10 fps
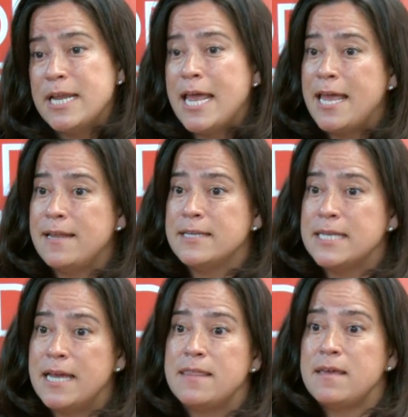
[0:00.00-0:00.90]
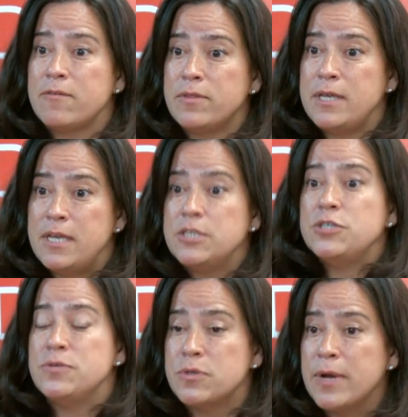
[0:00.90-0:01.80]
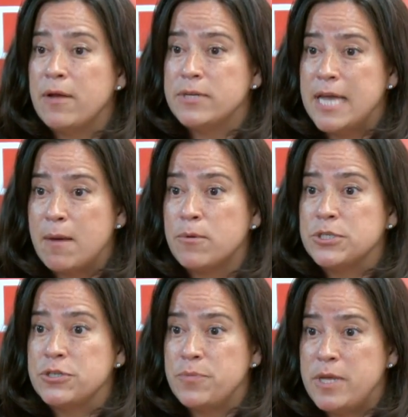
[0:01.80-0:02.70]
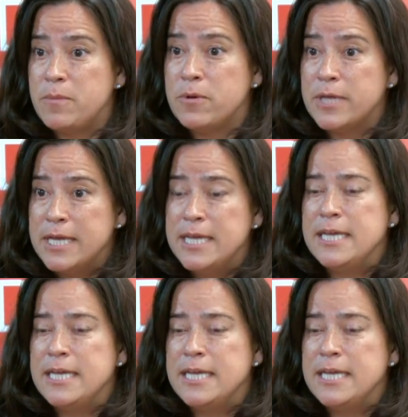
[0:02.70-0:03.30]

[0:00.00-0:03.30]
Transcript: and I think the issues around Aboriginal people